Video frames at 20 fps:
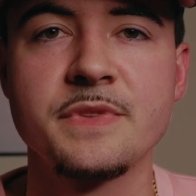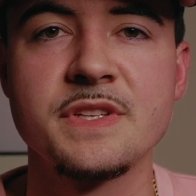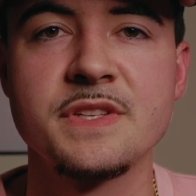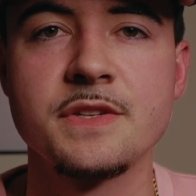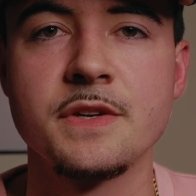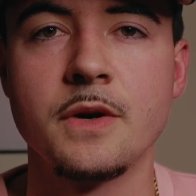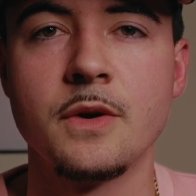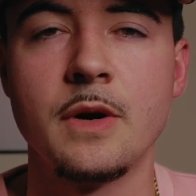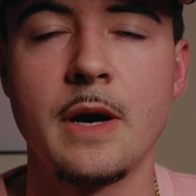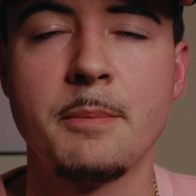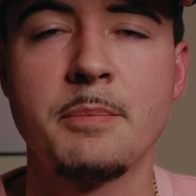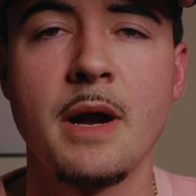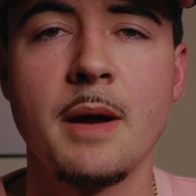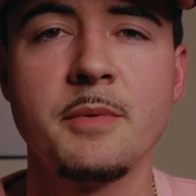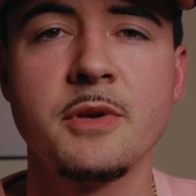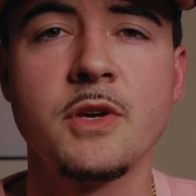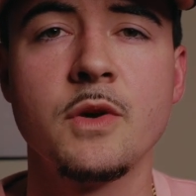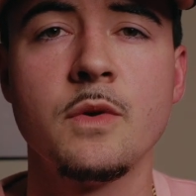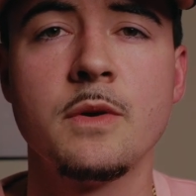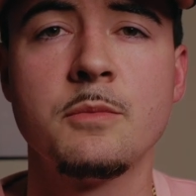So I'll
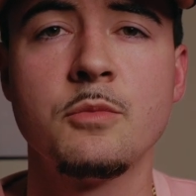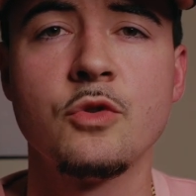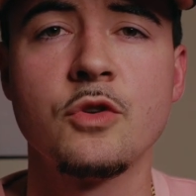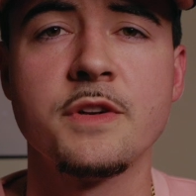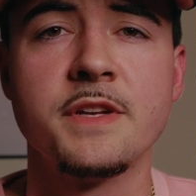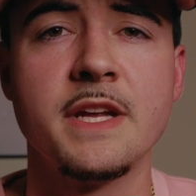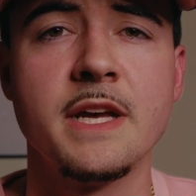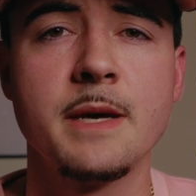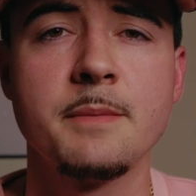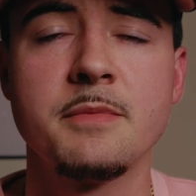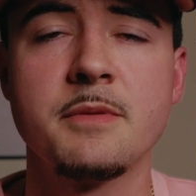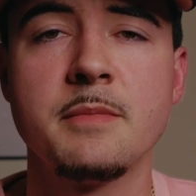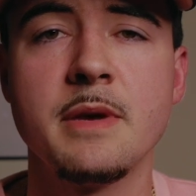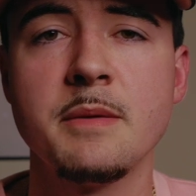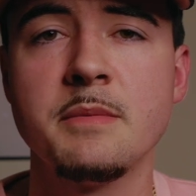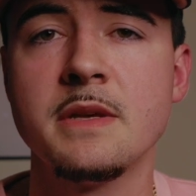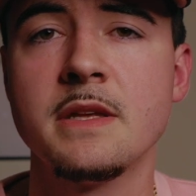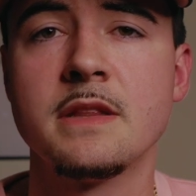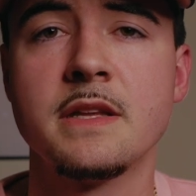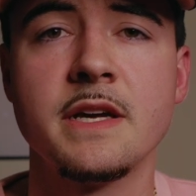probably go in more depth
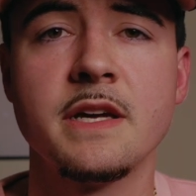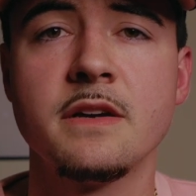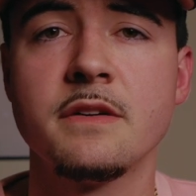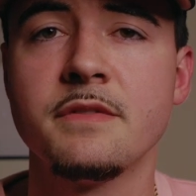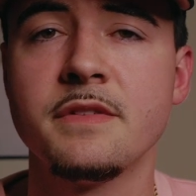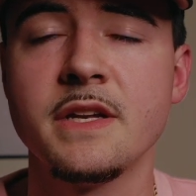maybe in later